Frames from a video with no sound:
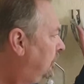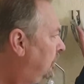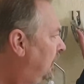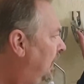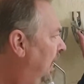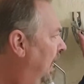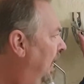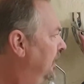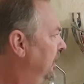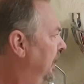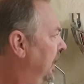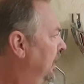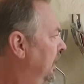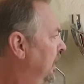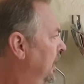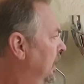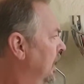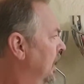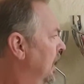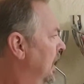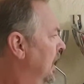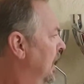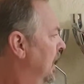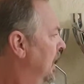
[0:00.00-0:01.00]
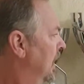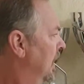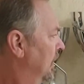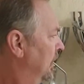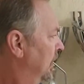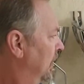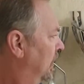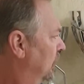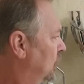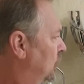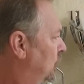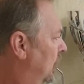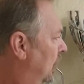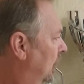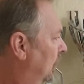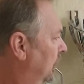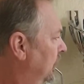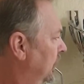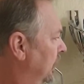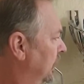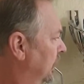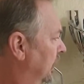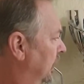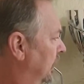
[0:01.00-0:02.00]
and then the control
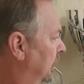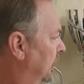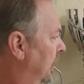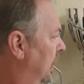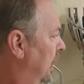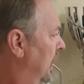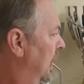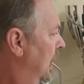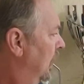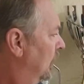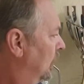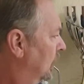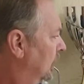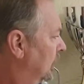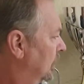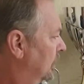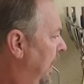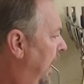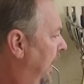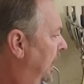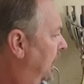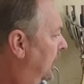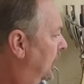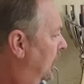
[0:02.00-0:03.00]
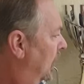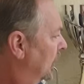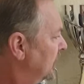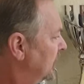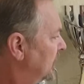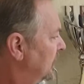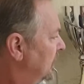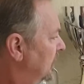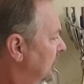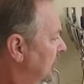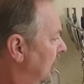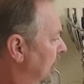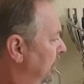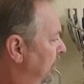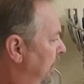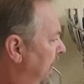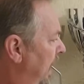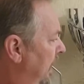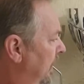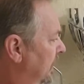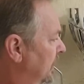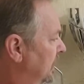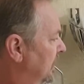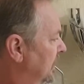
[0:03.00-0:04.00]
unit will make constant
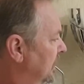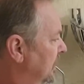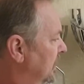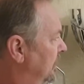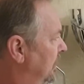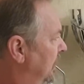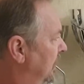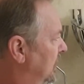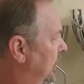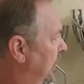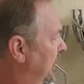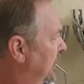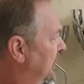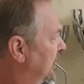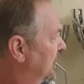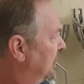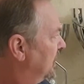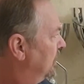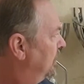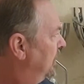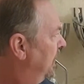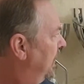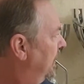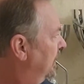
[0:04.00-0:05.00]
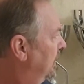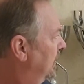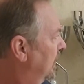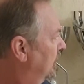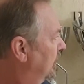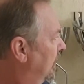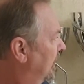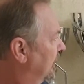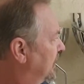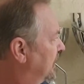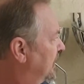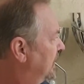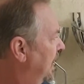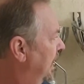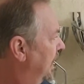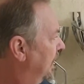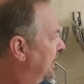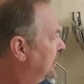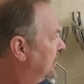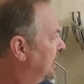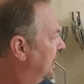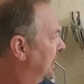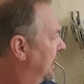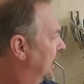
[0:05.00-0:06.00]
comparisons between the speed that we've
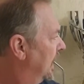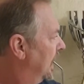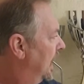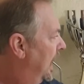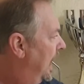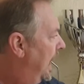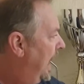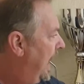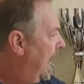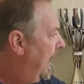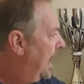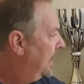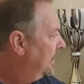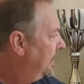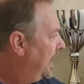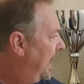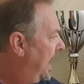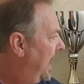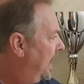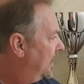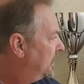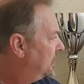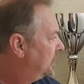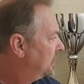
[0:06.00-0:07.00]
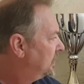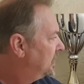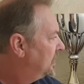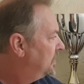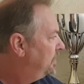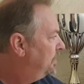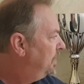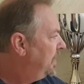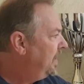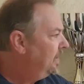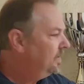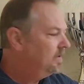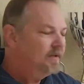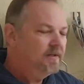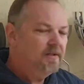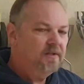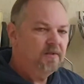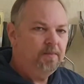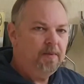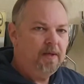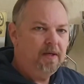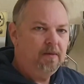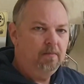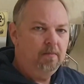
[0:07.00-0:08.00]
set and the actual speed that is
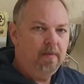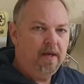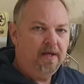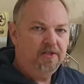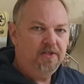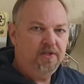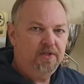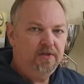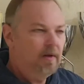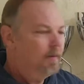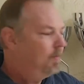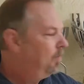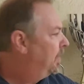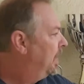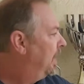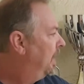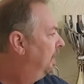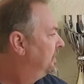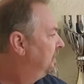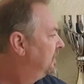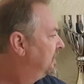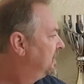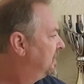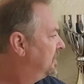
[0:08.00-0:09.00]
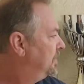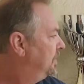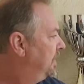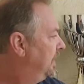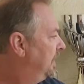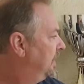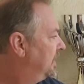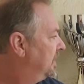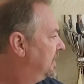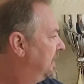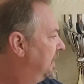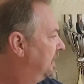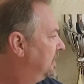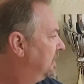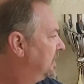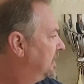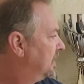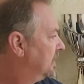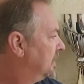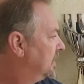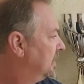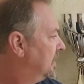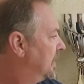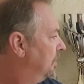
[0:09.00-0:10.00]
being measured by the speed
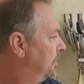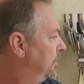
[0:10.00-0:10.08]
sensors.